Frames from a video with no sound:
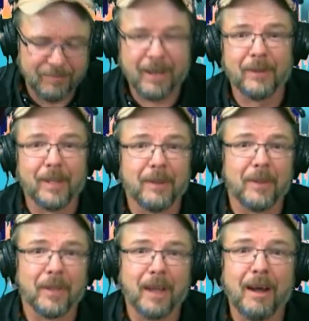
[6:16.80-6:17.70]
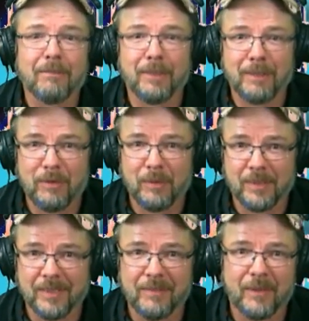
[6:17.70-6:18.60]
nail in the coffin, if you
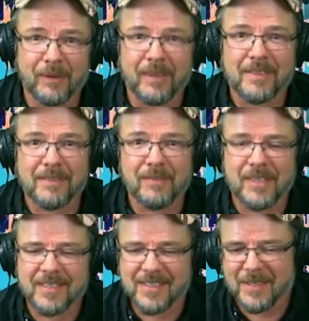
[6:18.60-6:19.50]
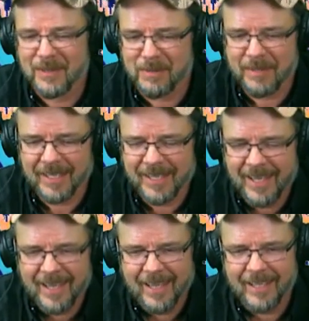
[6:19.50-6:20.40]
will, of the cross of Jesus, so to speak.
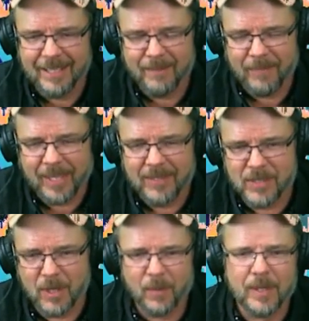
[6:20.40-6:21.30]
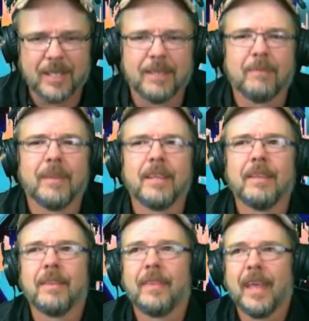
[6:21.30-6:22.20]
And so
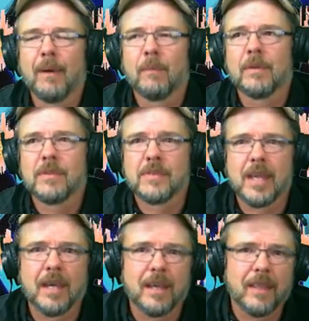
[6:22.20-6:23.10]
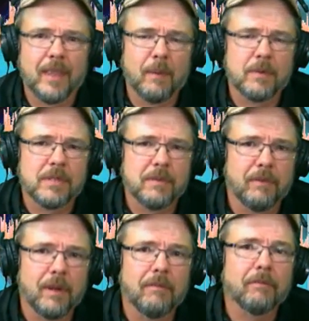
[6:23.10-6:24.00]
that was the
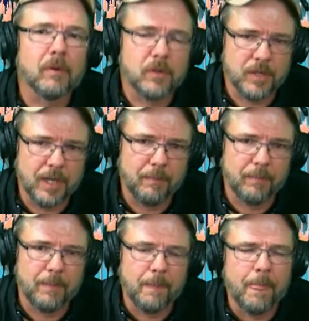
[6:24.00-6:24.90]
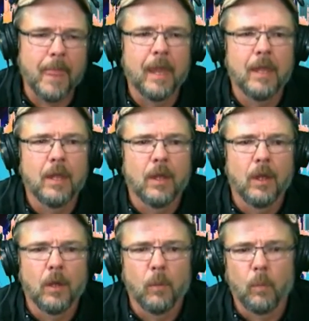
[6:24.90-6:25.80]
very first step.
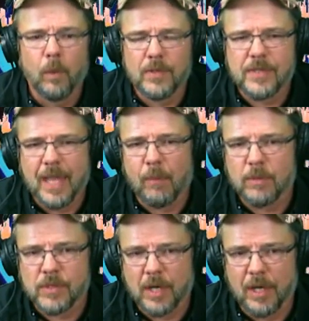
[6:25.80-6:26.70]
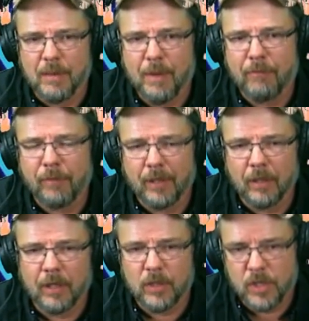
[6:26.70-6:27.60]
Once that was done, my
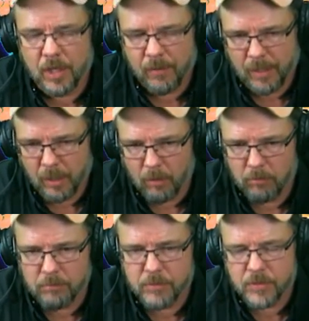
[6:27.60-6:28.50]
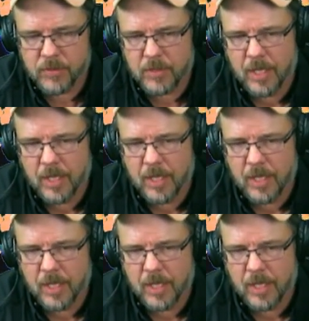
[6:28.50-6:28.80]
friend-in-law Cherryholmes,